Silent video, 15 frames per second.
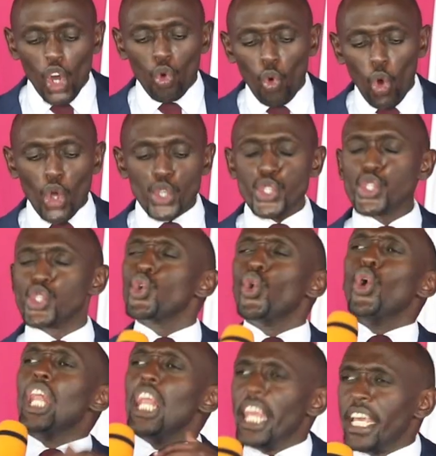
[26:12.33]
was too
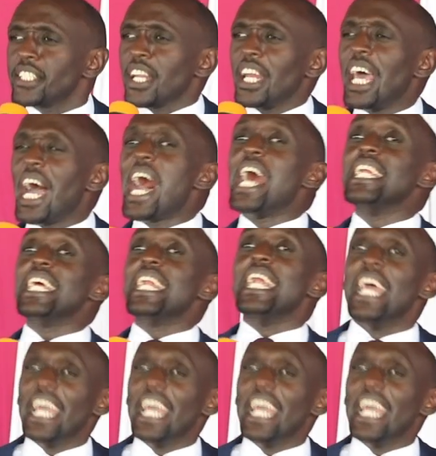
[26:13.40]
little and